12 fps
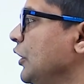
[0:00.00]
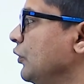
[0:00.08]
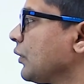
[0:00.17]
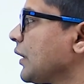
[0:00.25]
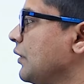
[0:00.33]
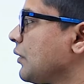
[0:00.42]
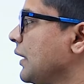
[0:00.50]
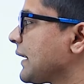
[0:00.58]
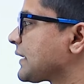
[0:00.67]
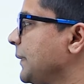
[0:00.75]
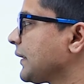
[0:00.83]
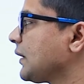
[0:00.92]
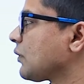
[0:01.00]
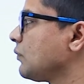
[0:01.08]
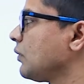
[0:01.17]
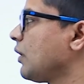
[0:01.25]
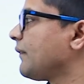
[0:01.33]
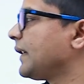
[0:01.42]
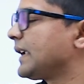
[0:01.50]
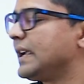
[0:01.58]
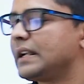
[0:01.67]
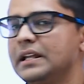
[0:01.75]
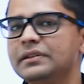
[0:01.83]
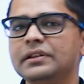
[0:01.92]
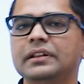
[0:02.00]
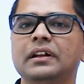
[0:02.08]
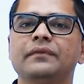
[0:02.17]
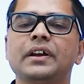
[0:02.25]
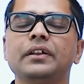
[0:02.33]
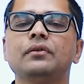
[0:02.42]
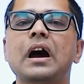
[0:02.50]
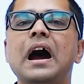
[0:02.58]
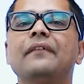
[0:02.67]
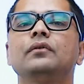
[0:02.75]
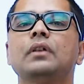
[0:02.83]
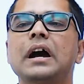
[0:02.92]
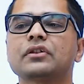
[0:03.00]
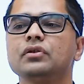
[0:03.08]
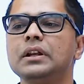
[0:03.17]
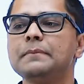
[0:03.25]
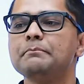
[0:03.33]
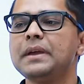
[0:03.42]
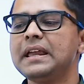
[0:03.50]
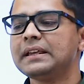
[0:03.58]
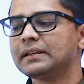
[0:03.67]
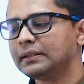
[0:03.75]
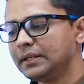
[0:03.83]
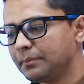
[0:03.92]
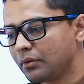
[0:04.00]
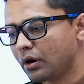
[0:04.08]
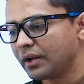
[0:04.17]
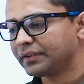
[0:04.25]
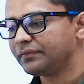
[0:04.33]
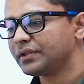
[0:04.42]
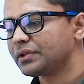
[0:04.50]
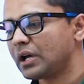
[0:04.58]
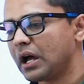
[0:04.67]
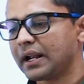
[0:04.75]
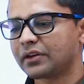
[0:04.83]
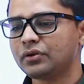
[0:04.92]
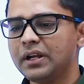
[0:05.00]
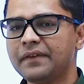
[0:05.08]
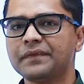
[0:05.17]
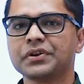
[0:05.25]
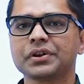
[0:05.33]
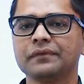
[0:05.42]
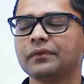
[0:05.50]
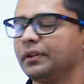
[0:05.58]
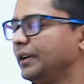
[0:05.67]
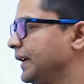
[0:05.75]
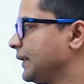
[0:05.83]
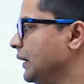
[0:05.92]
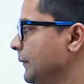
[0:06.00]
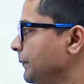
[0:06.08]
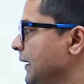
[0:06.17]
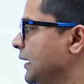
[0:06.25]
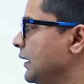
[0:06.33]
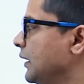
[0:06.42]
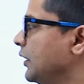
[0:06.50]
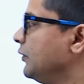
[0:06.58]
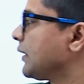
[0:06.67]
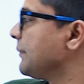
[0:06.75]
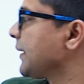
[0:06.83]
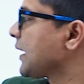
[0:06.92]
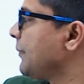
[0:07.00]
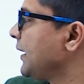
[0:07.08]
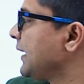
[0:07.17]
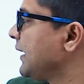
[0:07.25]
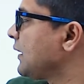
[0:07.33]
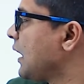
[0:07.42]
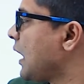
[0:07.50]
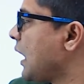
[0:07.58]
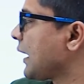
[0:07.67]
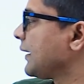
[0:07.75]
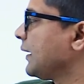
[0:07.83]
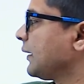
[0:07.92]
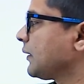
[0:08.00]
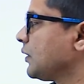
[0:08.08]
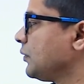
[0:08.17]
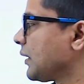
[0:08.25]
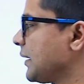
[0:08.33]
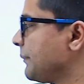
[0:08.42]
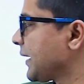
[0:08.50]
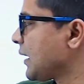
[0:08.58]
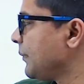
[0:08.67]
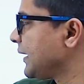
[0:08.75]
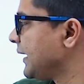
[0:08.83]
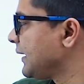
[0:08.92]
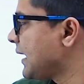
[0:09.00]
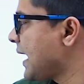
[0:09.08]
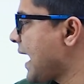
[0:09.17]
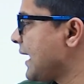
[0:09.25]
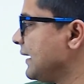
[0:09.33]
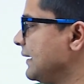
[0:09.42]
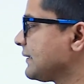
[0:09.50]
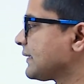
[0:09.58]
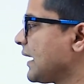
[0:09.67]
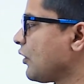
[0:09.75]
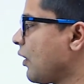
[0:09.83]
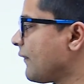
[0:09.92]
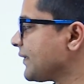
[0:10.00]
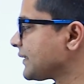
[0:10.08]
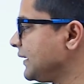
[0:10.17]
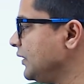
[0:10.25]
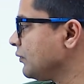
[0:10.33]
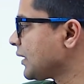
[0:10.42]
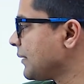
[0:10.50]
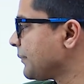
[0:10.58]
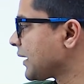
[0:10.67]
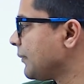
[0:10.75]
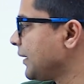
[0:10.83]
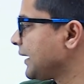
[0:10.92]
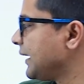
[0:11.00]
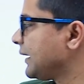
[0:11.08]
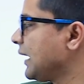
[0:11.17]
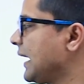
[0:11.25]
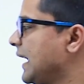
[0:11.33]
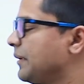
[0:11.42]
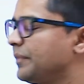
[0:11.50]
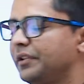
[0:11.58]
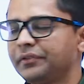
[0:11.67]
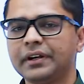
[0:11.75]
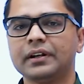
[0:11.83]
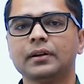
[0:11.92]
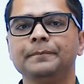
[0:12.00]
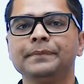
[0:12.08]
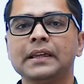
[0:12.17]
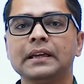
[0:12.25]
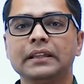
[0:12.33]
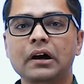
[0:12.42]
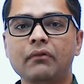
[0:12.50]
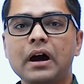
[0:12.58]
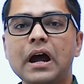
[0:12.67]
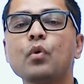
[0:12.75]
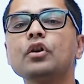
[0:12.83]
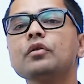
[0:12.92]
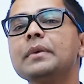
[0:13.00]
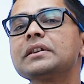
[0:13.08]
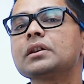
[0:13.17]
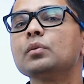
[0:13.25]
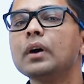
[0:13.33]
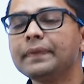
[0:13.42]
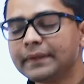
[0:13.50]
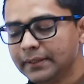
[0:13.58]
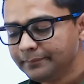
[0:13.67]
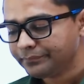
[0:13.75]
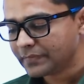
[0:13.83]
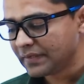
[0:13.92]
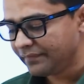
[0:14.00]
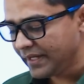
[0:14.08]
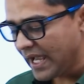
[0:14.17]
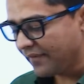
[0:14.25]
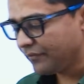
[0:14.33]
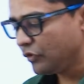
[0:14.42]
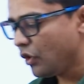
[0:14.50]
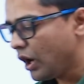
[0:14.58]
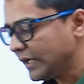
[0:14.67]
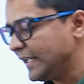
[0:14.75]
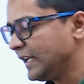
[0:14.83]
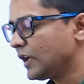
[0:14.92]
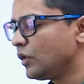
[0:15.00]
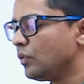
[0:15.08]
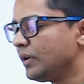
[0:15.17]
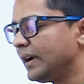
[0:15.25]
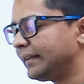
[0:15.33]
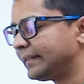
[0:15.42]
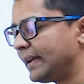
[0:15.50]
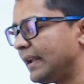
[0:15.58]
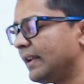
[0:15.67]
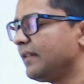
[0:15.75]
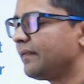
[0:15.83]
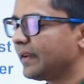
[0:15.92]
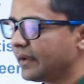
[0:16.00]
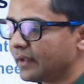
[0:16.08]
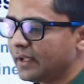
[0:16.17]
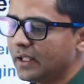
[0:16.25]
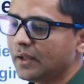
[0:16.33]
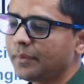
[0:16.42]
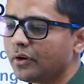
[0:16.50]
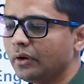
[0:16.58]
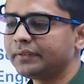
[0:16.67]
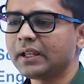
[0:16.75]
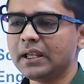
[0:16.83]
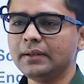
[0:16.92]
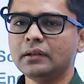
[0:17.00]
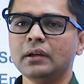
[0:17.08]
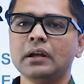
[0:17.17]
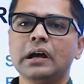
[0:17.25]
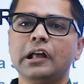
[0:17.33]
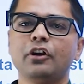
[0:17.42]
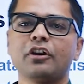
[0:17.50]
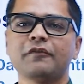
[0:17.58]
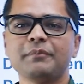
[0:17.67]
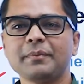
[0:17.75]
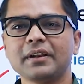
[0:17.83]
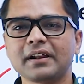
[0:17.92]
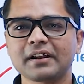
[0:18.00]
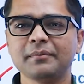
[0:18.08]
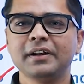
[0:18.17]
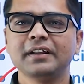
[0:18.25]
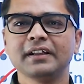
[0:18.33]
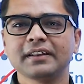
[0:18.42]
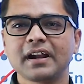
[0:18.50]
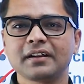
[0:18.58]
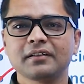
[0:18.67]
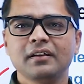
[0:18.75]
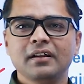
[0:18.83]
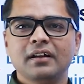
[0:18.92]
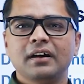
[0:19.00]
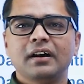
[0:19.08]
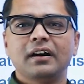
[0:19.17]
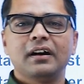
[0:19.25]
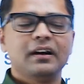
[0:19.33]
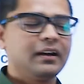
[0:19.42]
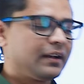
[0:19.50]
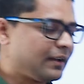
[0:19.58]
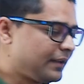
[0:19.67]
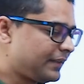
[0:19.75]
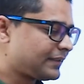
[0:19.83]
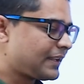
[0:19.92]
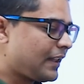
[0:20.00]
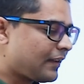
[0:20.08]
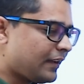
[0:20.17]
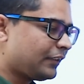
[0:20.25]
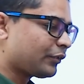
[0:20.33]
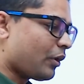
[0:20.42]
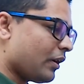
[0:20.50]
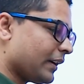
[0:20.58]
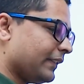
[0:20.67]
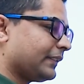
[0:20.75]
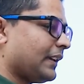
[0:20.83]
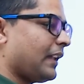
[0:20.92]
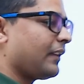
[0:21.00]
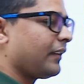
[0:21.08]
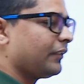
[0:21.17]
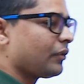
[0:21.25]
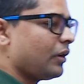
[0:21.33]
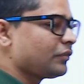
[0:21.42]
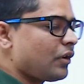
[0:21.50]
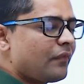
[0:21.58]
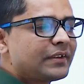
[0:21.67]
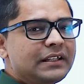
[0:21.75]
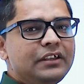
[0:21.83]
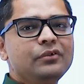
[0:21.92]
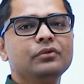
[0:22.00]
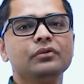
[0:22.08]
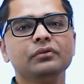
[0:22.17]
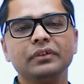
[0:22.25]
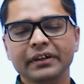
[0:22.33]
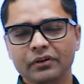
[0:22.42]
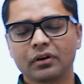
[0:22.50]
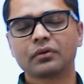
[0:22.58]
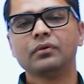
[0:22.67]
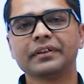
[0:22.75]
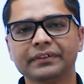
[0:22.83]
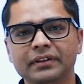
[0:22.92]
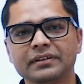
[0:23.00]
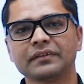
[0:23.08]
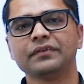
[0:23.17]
You can expect a role of a data engineer, where you have to actually make the products which are actually efficient for the data. You can become a data architect, you can become a data analyst, and obviously you can become a data administrator. Now, I want to mention one thing. We have not included salary figure here, because again, a lot of people are commenting that this salary is wrong and this salary is wrong. So obviously you do your own research.